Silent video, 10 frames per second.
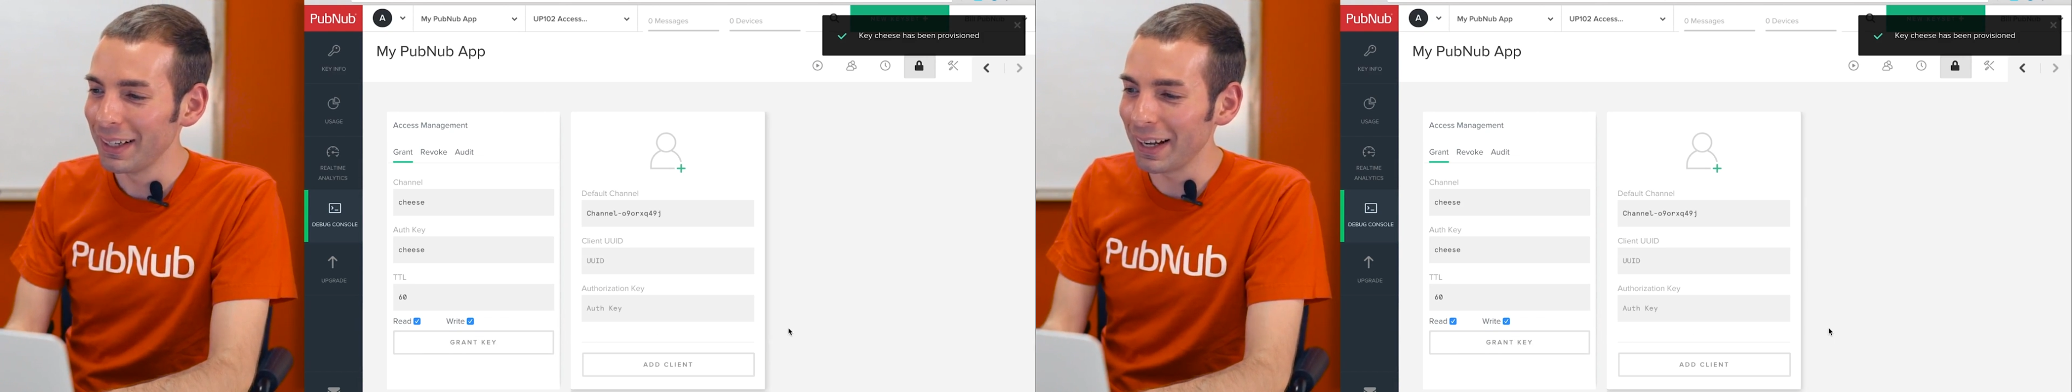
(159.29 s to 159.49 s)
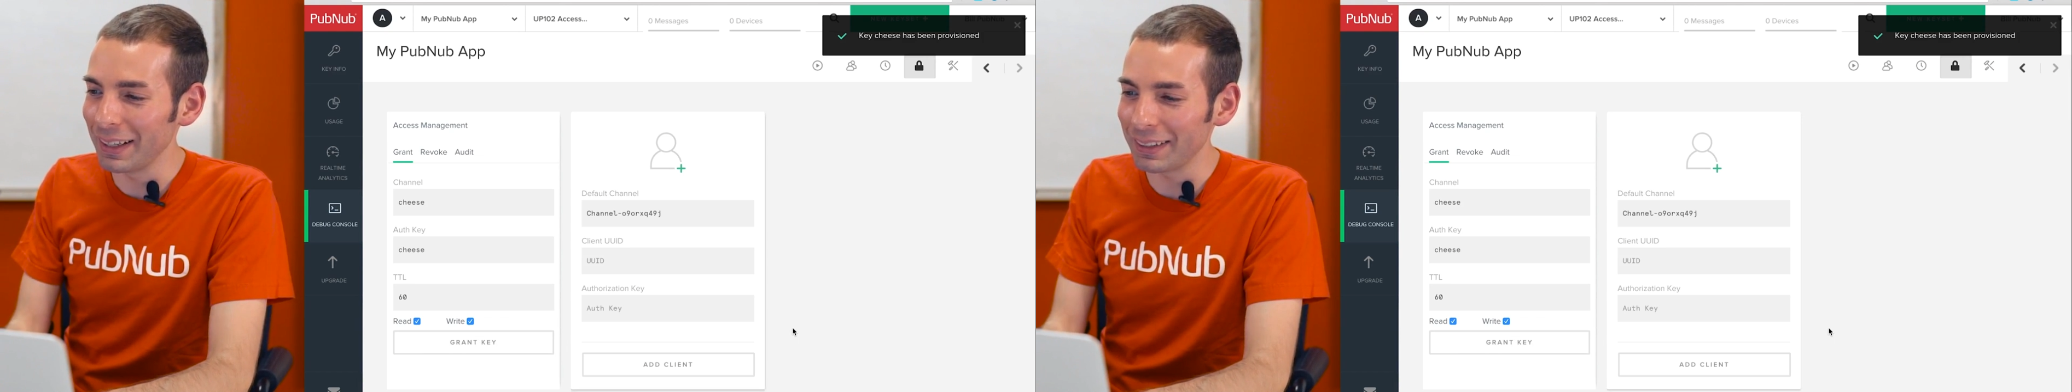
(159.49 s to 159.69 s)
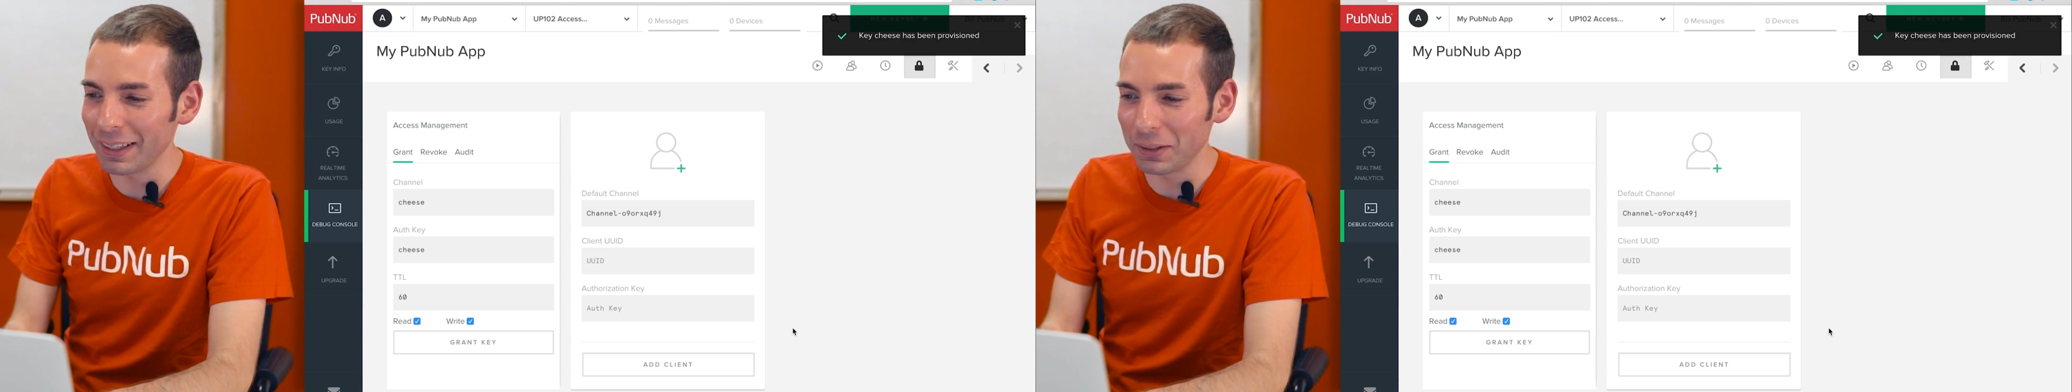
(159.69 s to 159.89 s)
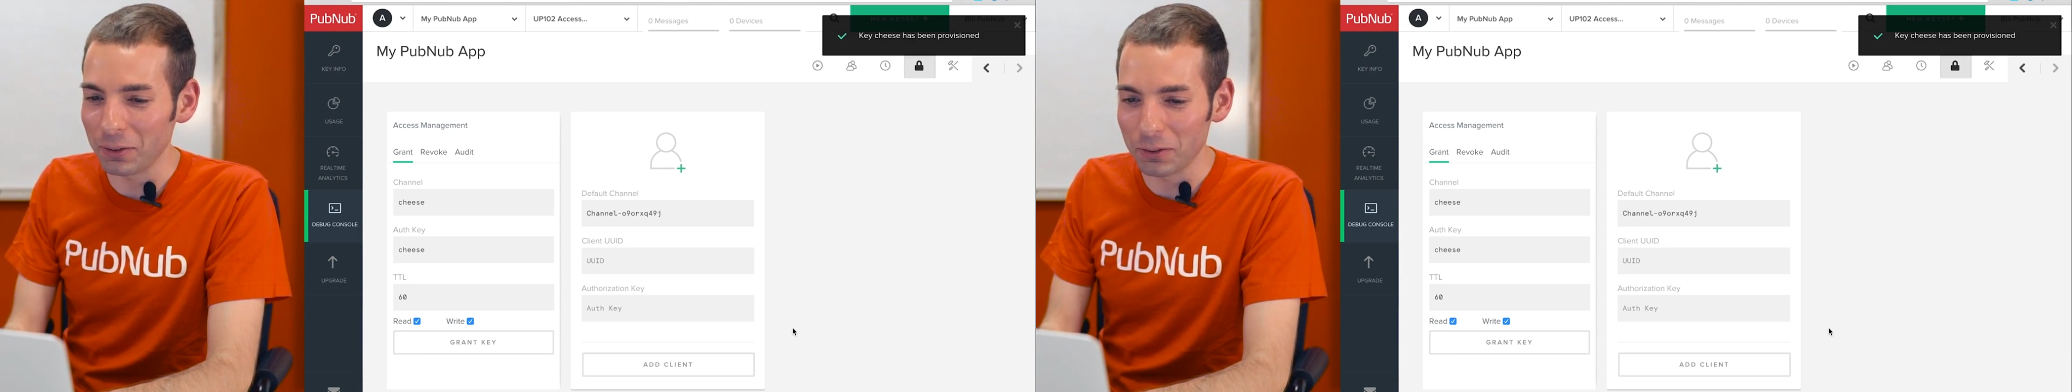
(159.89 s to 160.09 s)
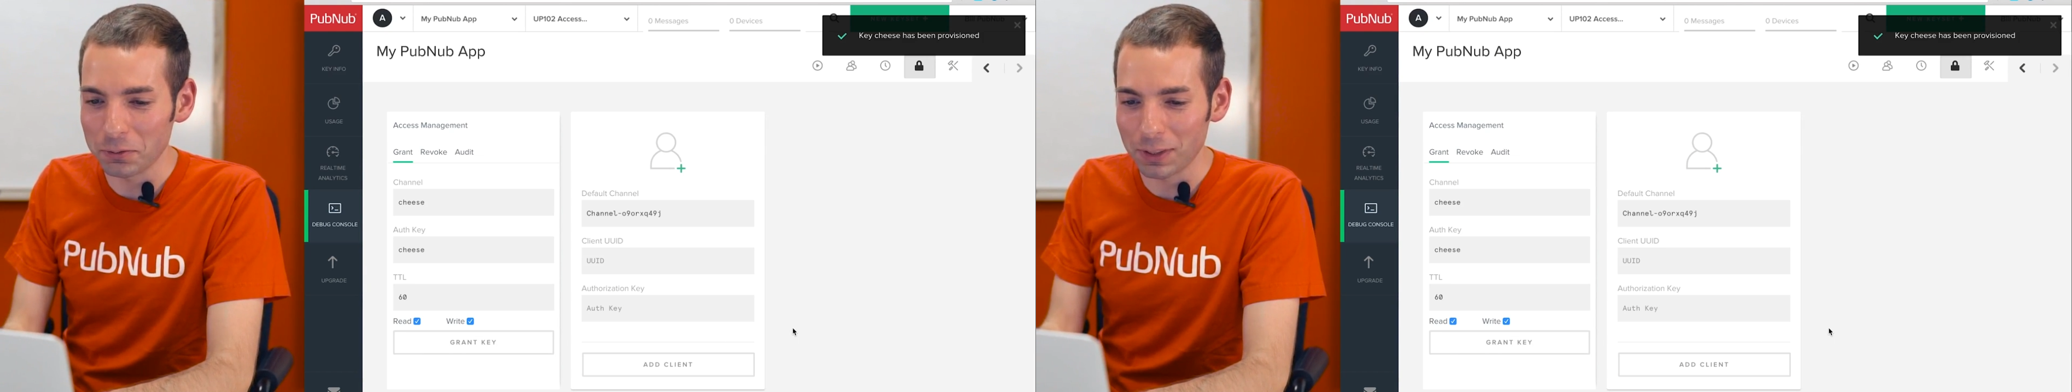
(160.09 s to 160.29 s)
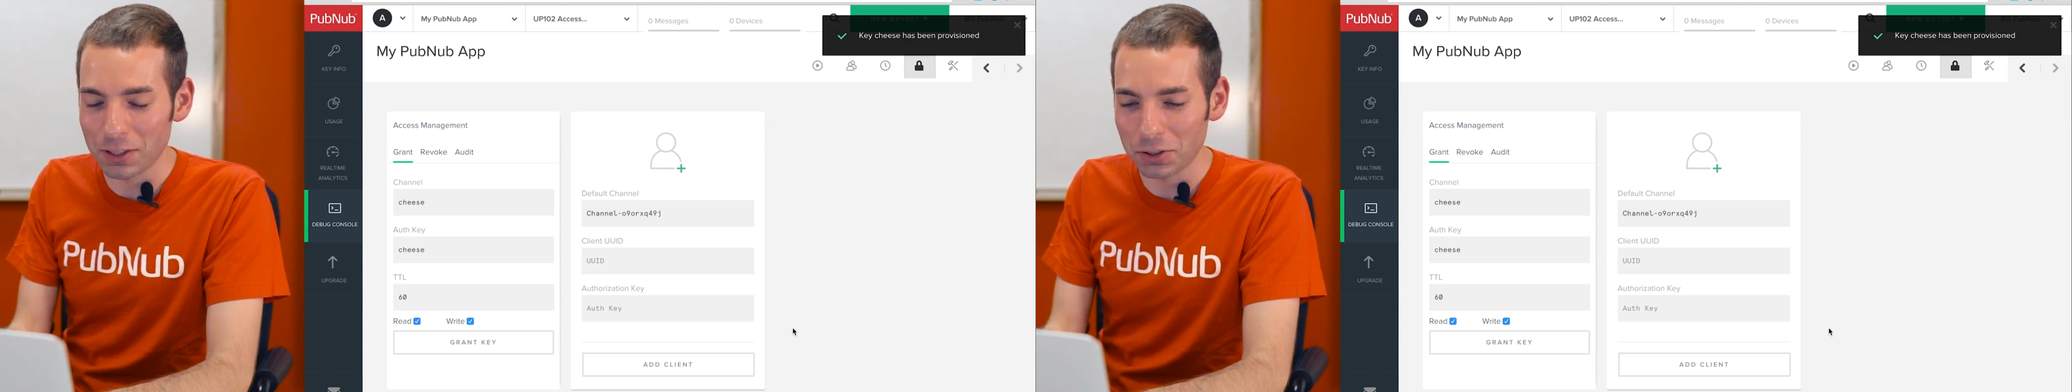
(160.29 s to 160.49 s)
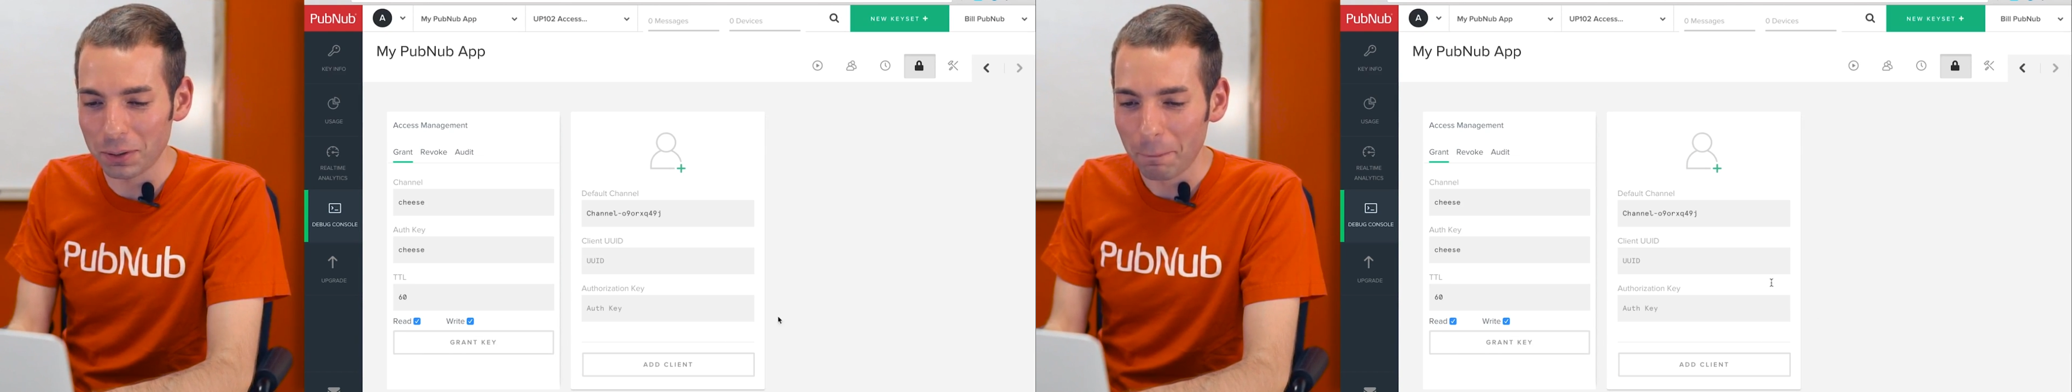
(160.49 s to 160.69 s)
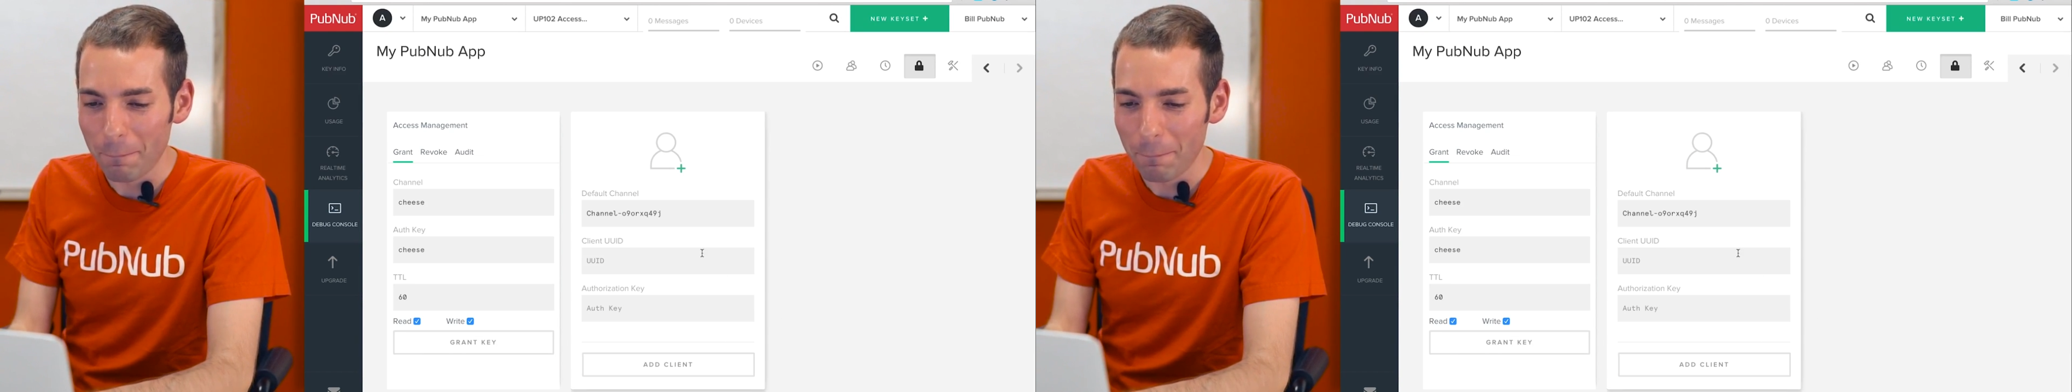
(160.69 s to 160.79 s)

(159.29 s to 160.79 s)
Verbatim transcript: I like that little notification.